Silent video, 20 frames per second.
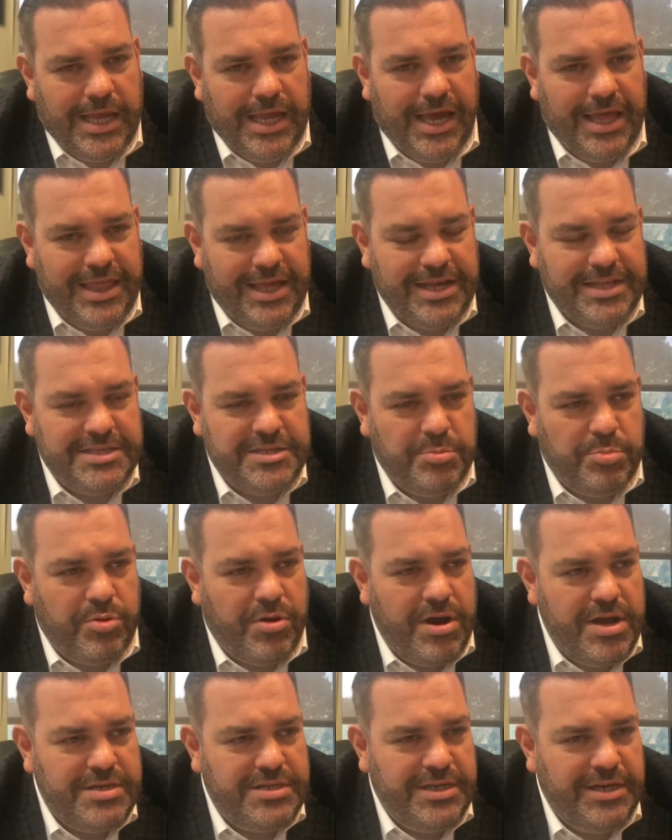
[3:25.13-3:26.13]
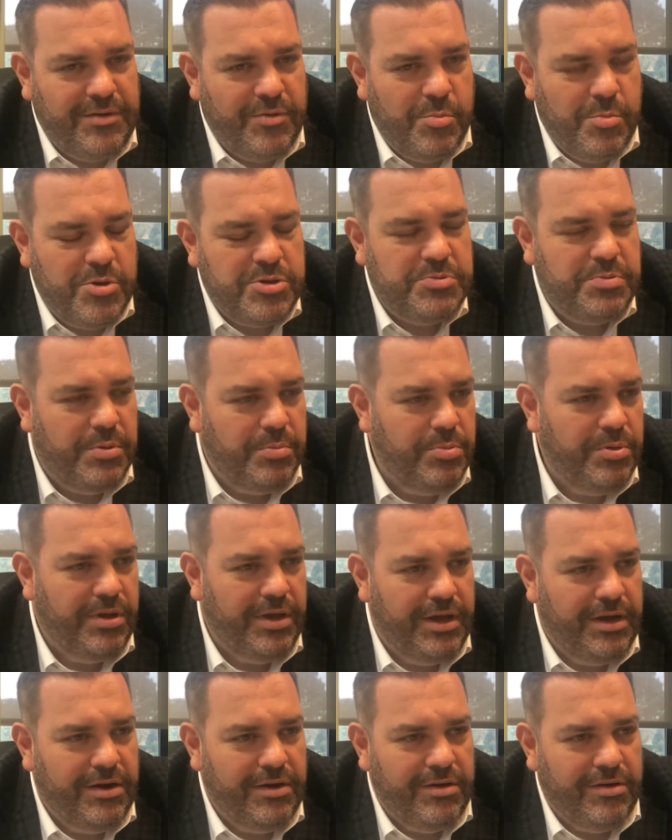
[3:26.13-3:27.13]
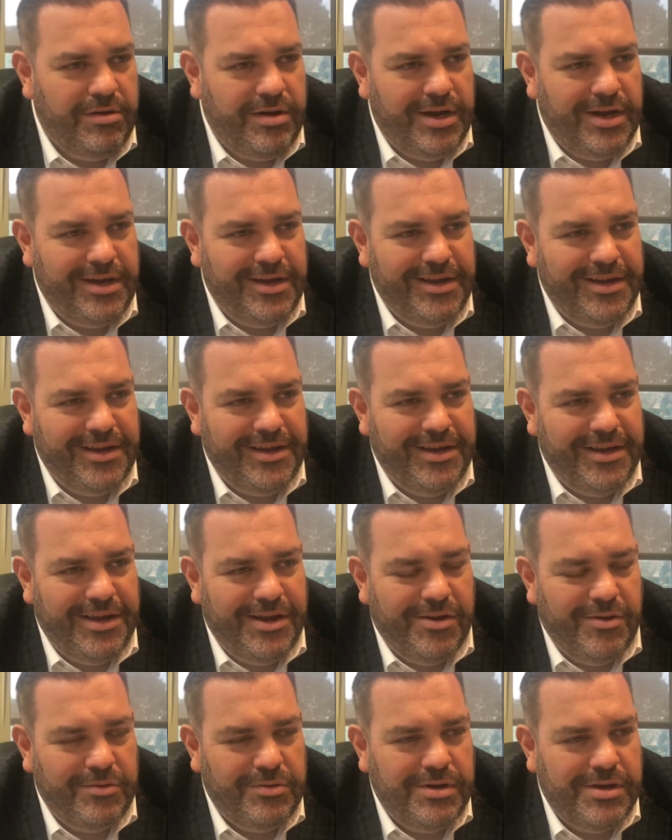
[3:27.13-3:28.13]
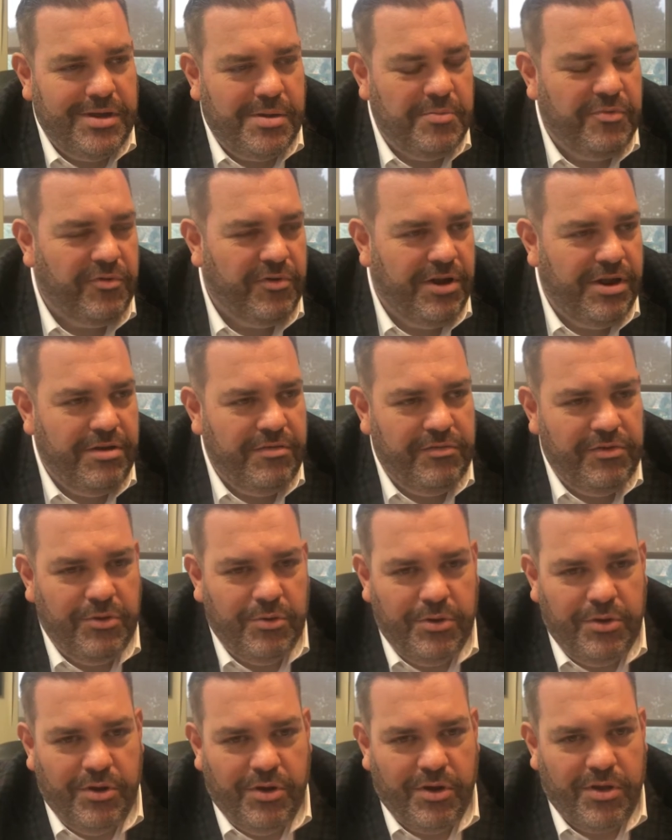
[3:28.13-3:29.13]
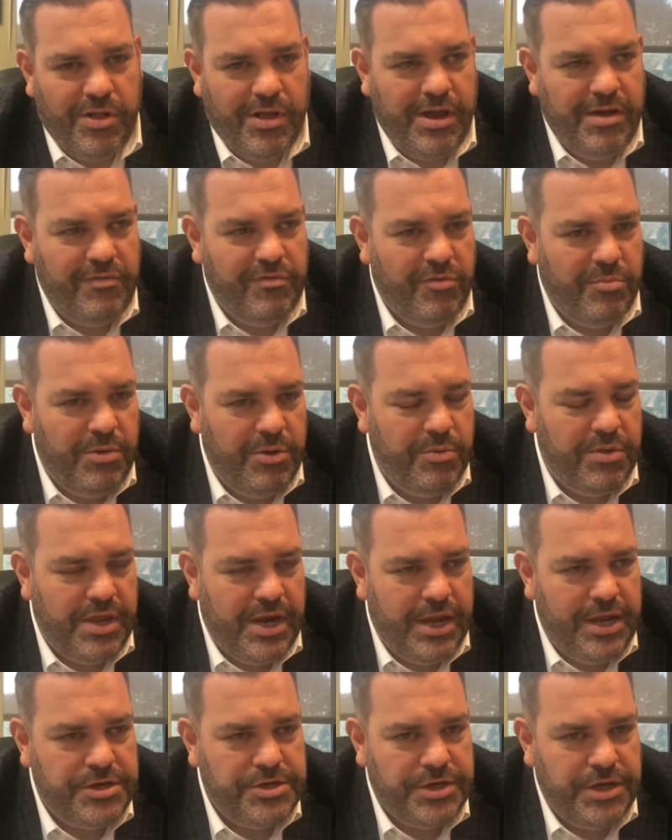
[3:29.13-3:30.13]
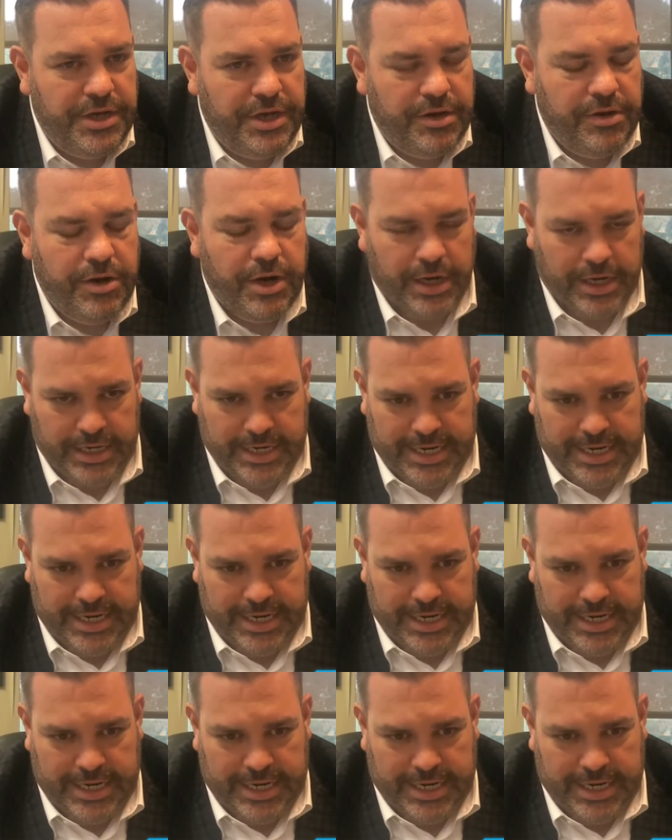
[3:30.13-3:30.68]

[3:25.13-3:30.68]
Yeah, I think it's surprising when most people here, uh, you know, come for an interview at New York Life or meet with an agent here.